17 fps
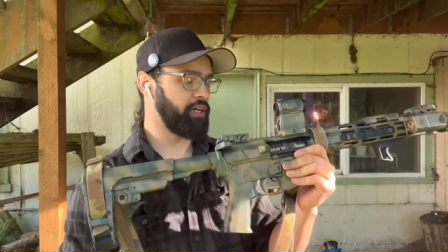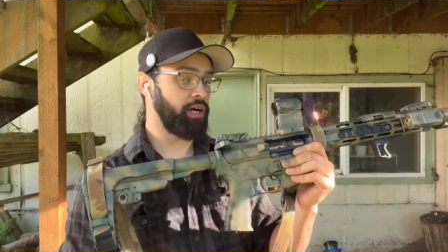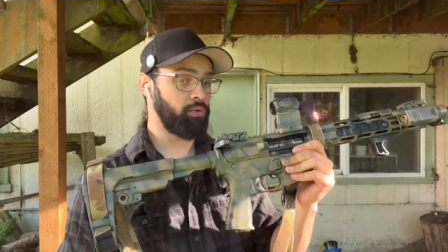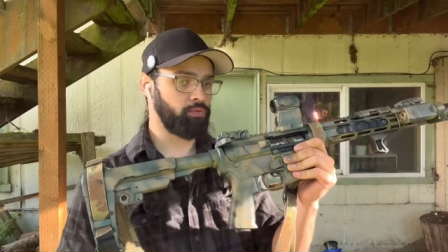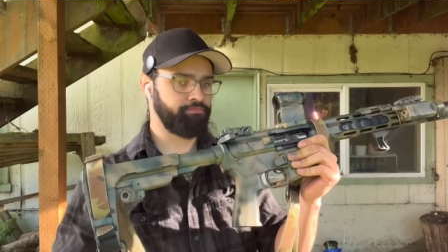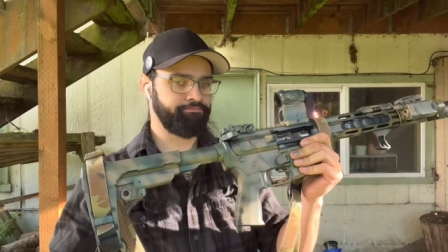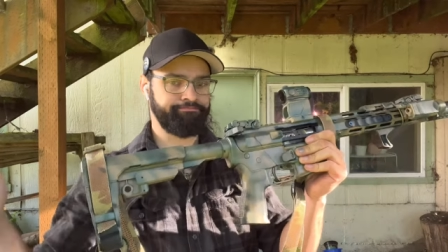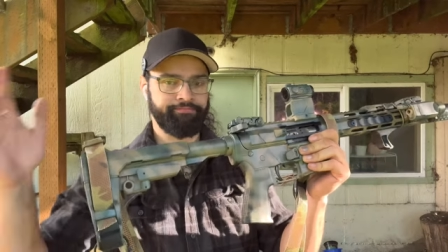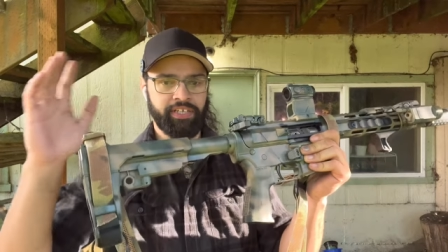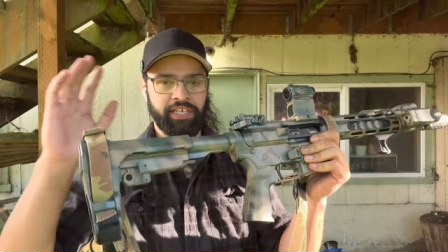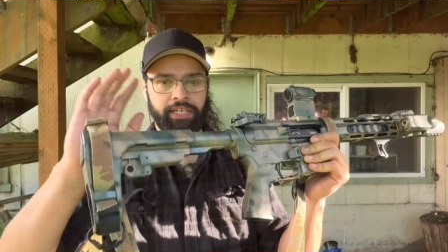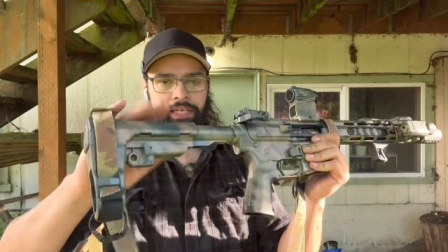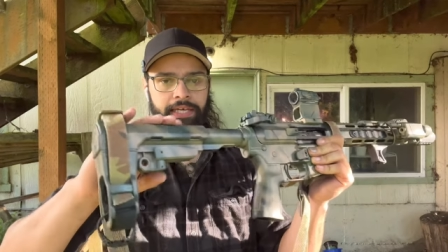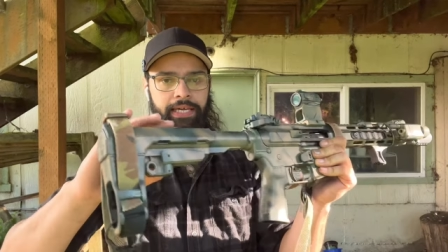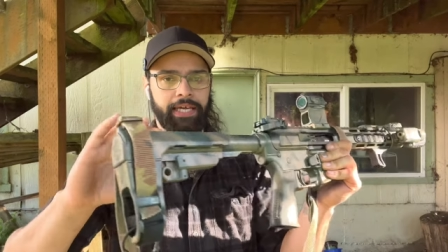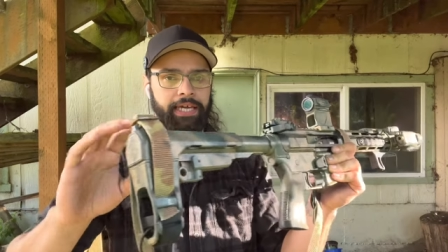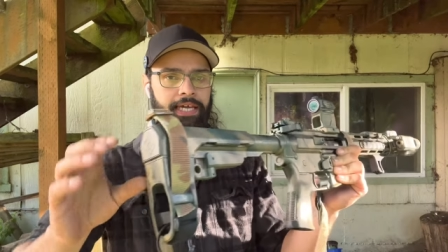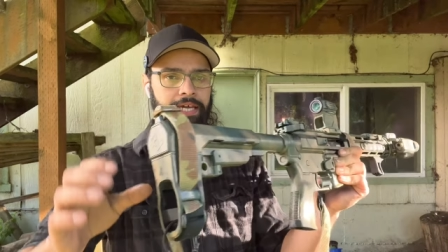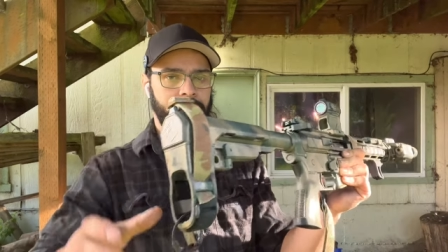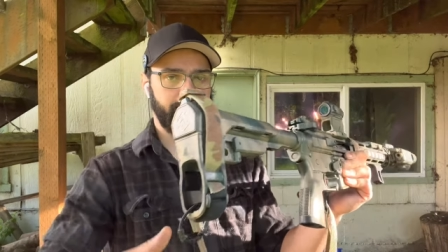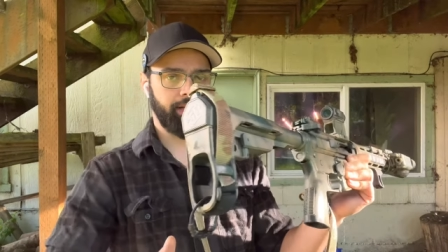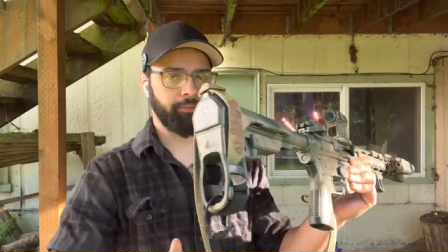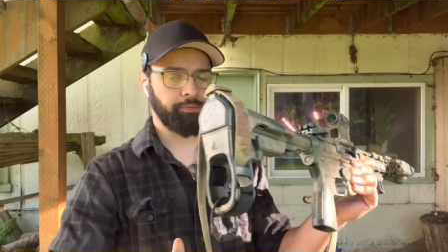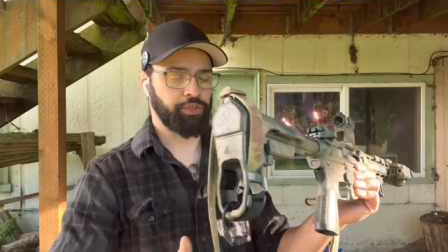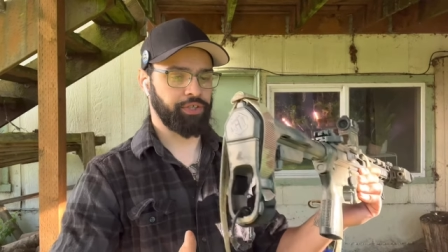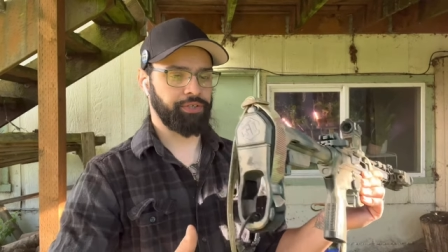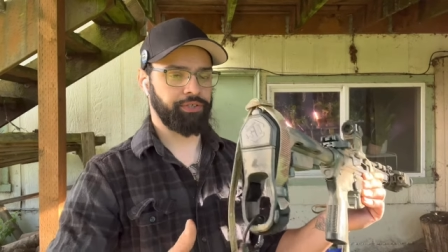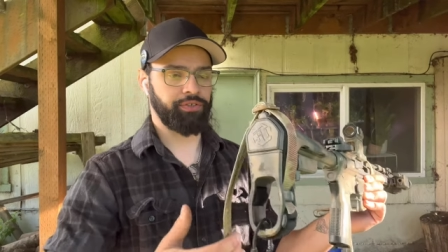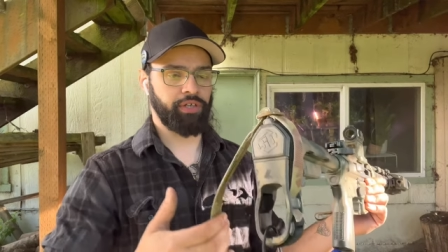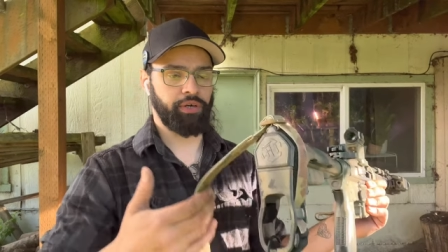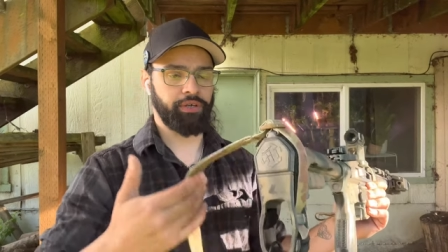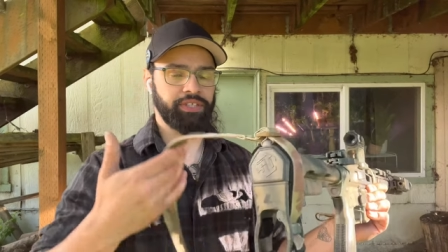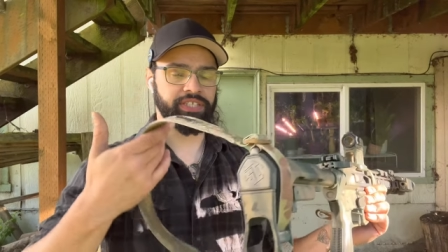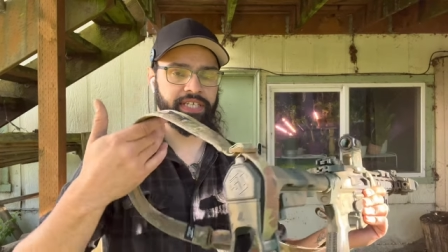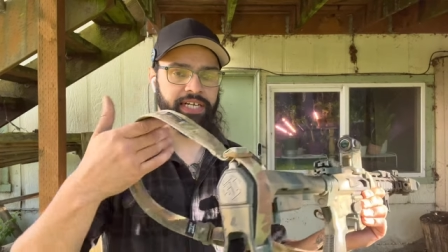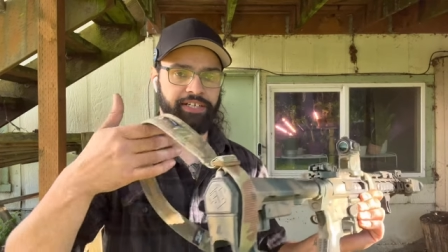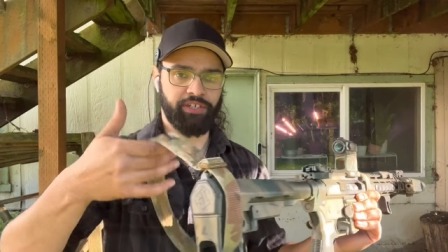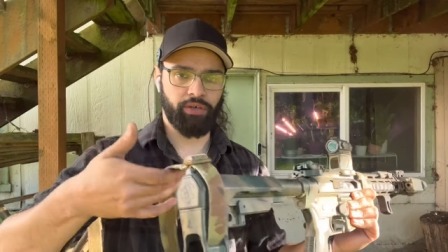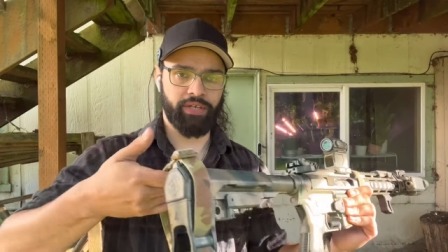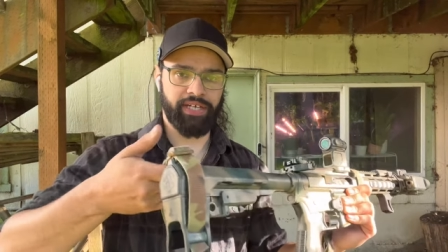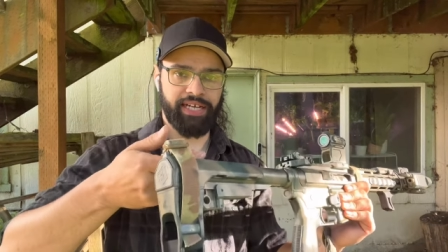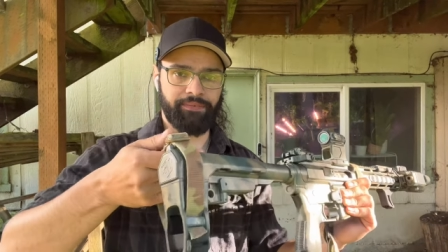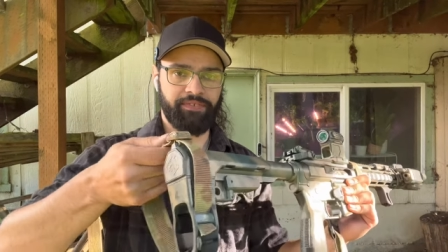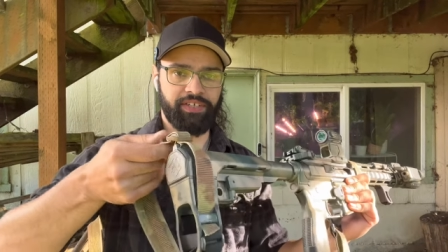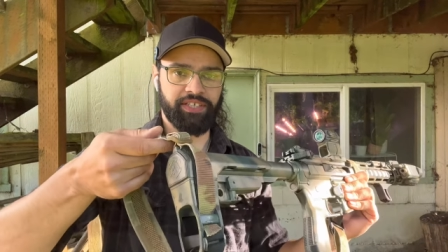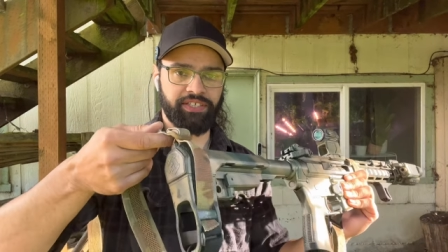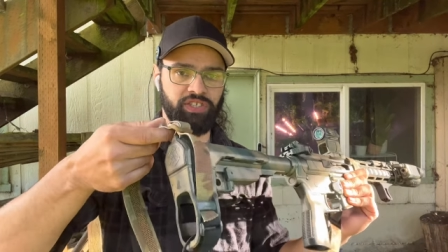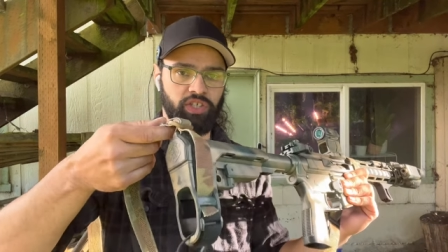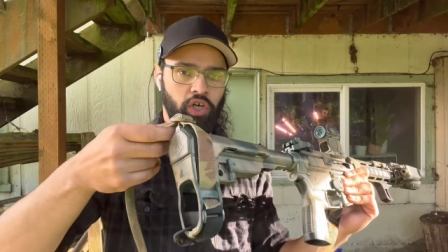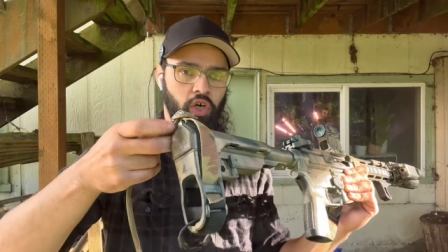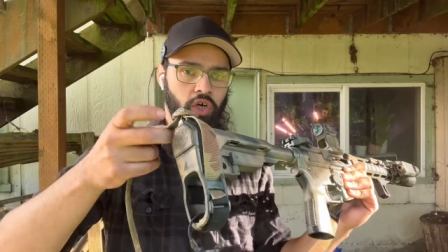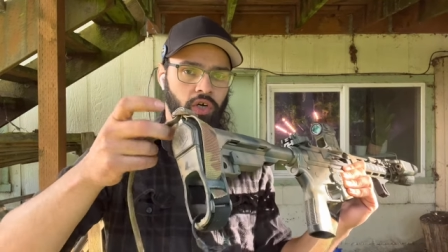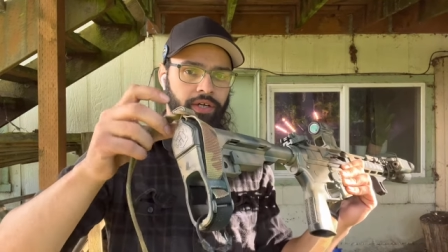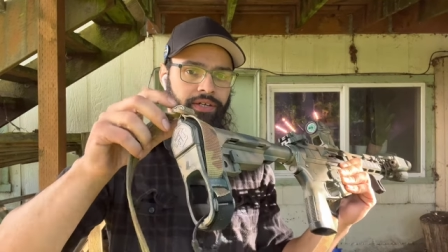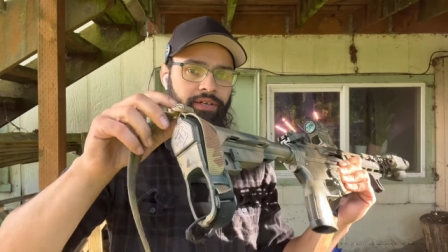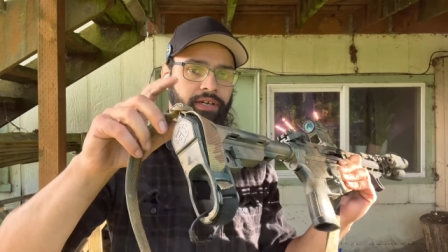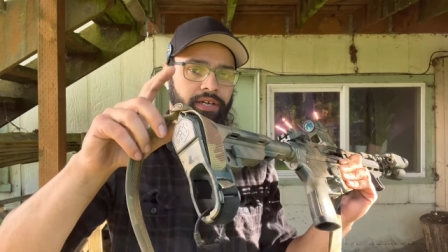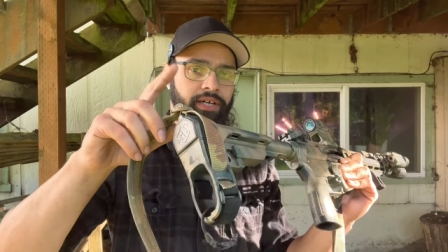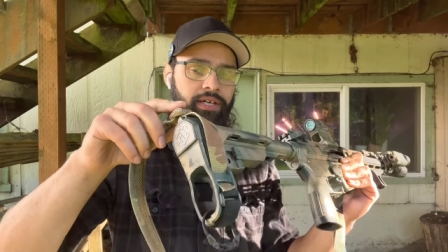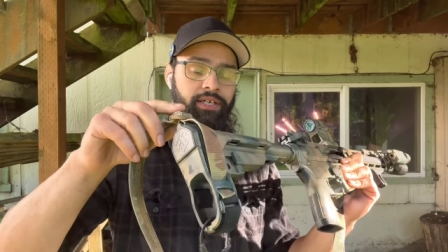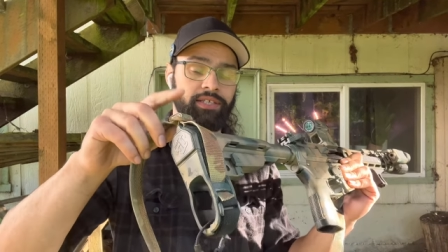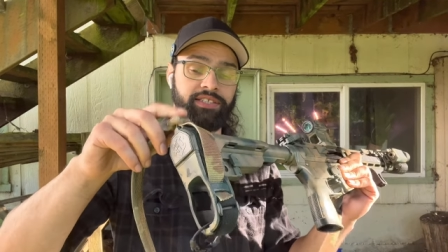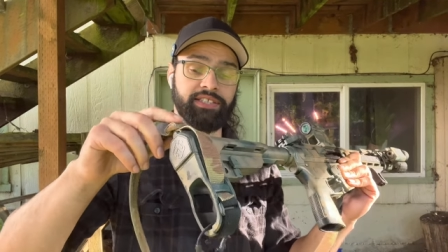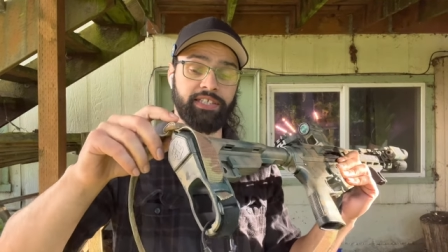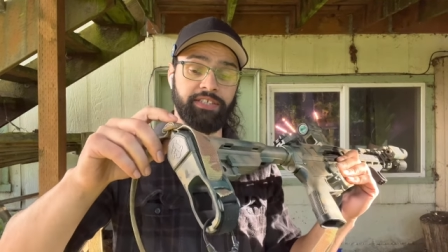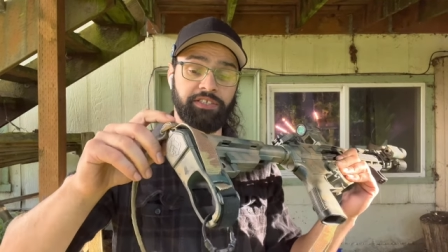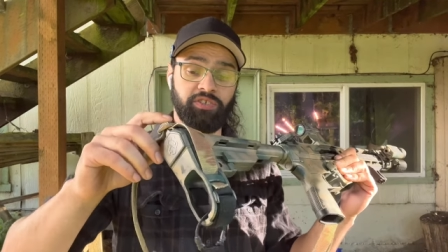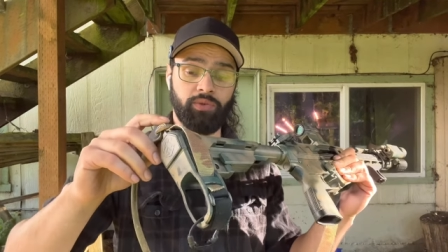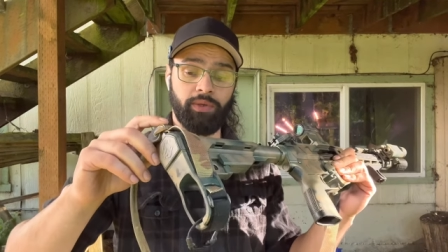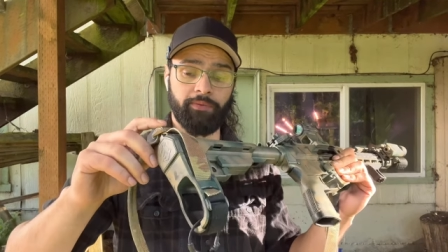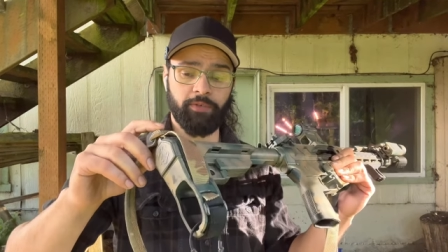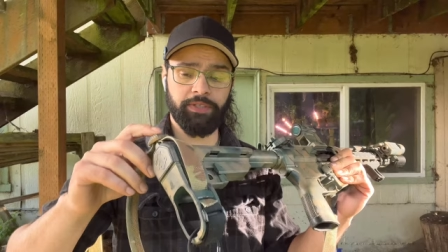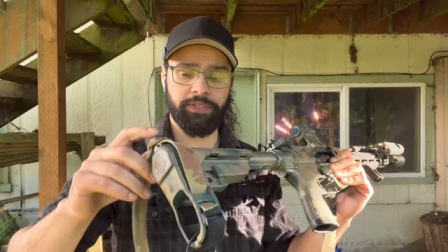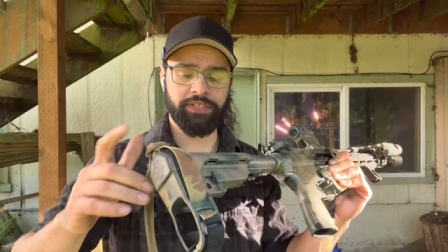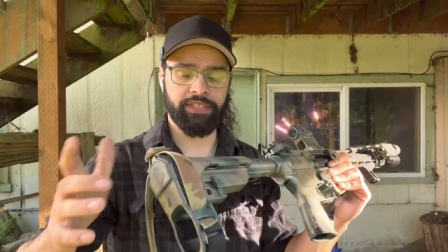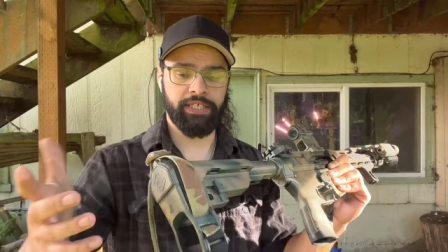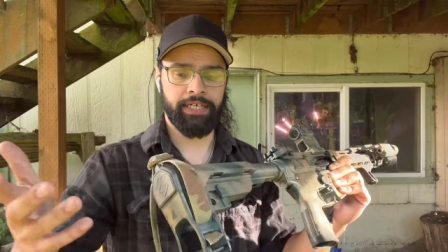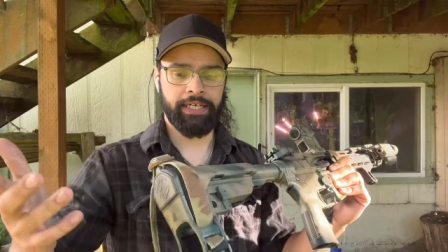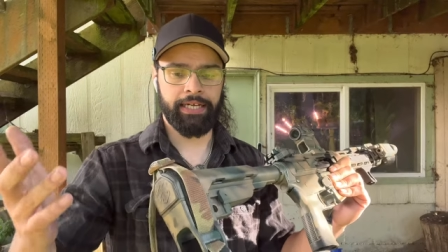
Oh, and I'm sure you noticed that I don't have this on uh, sling swivels.